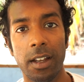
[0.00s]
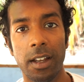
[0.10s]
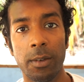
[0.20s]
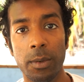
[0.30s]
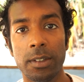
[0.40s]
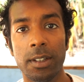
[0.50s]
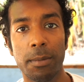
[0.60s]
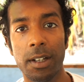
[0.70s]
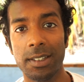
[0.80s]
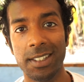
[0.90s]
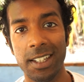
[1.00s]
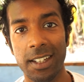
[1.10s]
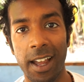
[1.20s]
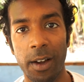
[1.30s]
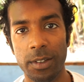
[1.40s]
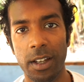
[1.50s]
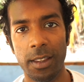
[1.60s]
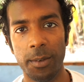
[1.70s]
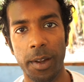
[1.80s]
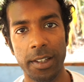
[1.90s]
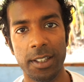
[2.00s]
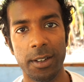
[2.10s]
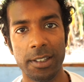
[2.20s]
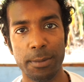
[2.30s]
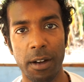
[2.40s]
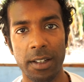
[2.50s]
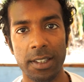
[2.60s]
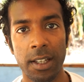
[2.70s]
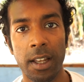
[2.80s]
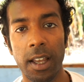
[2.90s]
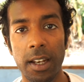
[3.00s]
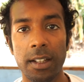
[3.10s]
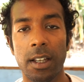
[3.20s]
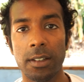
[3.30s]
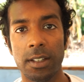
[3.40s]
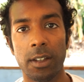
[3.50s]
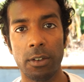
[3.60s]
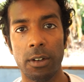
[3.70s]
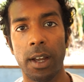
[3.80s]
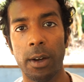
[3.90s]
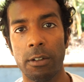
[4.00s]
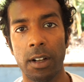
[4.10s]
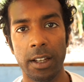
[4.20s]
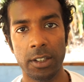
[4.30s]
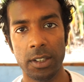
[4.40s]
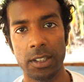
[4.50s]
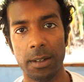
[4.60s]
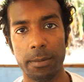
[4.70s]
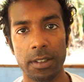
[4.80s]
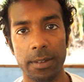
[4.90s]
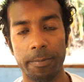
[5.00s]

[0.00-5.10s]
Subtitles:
it will simply seek out other ways to express, and it does that through our relationships.